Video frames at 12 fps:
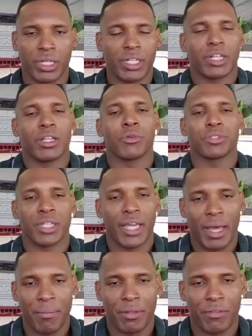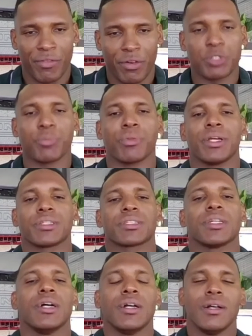could close the gap in the first
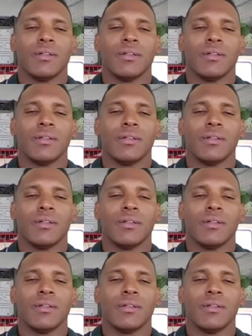place.